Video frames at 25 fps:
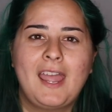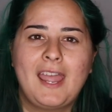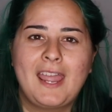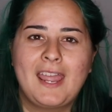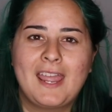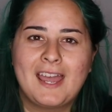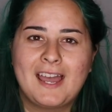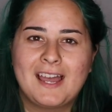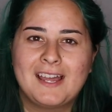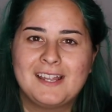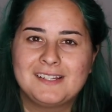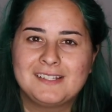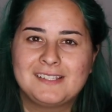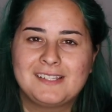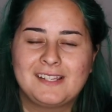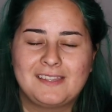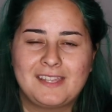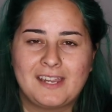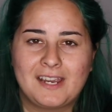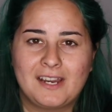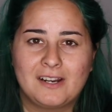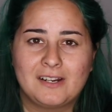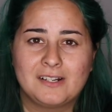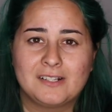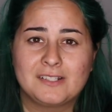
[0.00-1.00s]
And
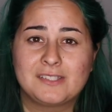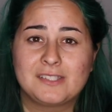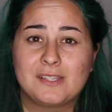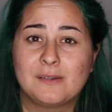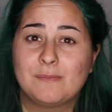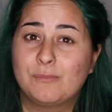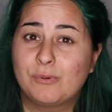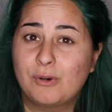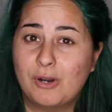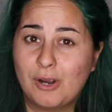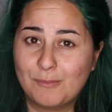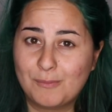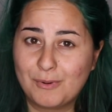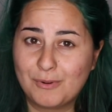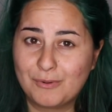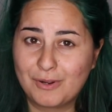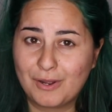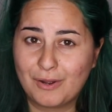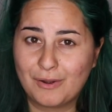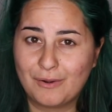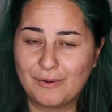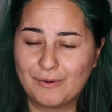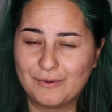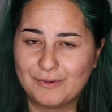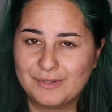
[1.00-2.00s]
there are some promo
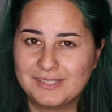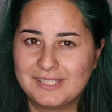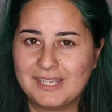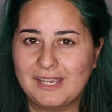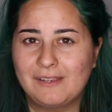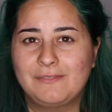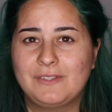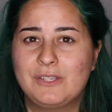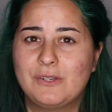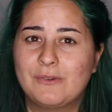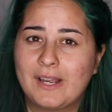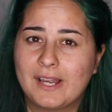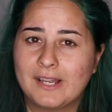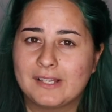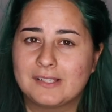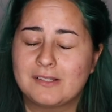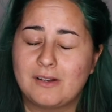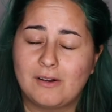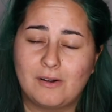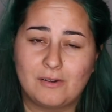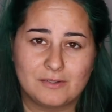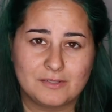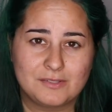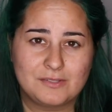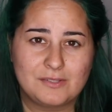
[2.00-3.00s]
codes if you guys
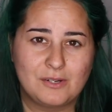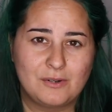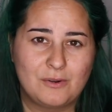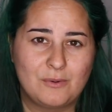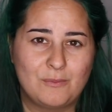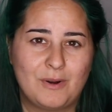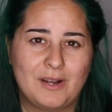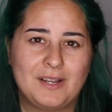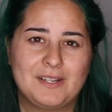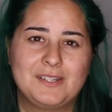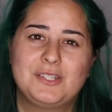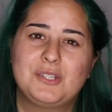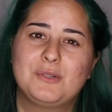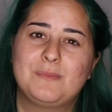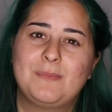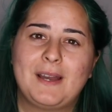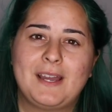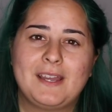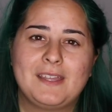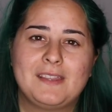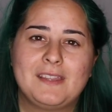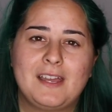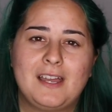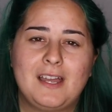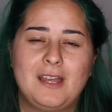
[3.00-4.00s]
also want to
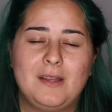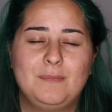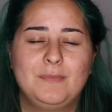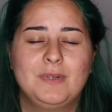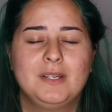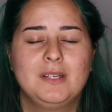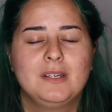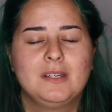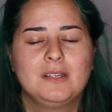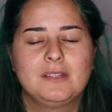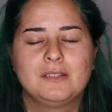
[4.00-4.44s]
buy them.